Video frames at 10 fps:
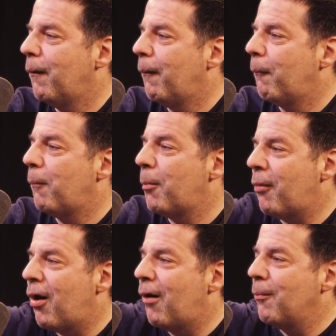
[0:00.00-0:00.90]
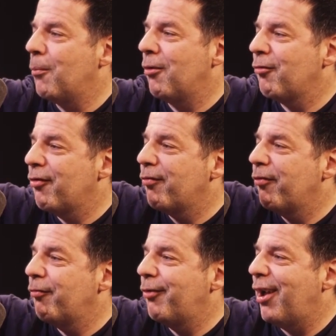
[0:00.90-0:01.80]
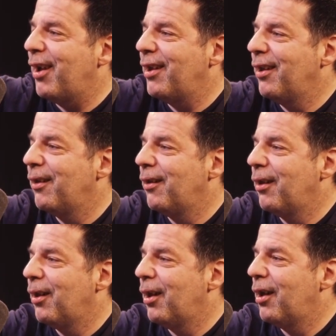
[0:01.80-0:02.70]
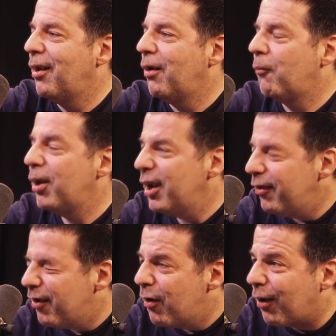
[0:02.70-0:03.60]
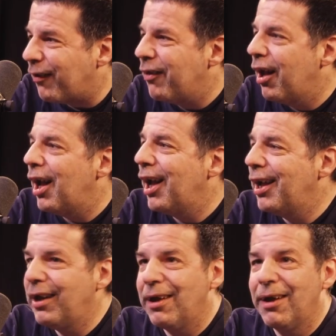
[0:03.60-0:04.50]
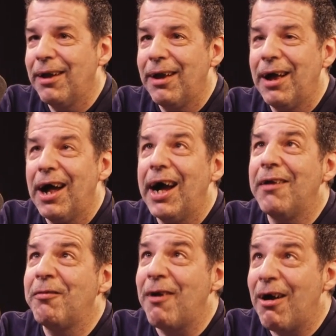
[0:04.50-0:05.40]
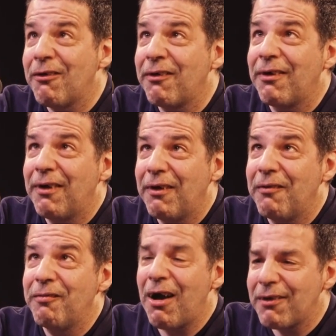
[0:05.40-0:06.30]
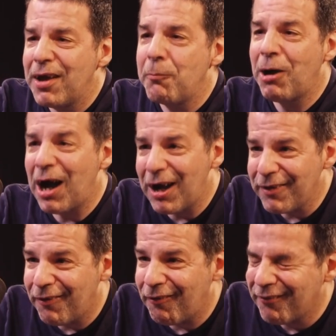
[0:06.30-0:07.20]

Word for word: my mom and my sister say, what are you doing? A, a duck, ducky paddle?